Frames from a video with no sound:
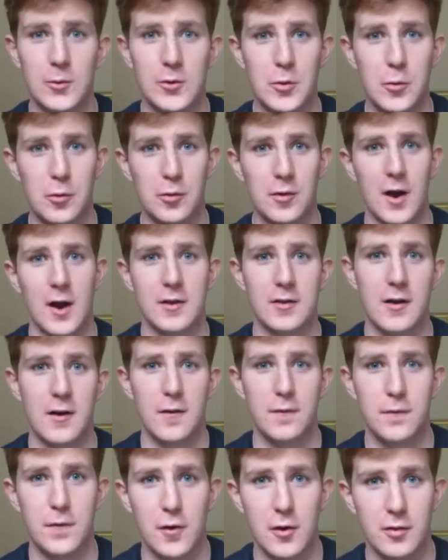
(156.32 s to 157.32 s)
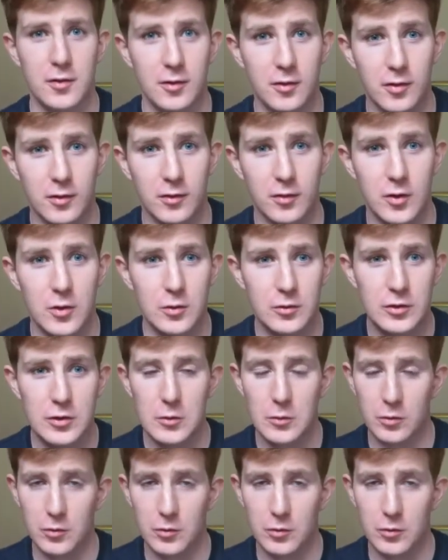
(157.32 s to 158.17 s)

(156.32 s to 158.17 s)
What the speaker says: when you start off first, this is new to you,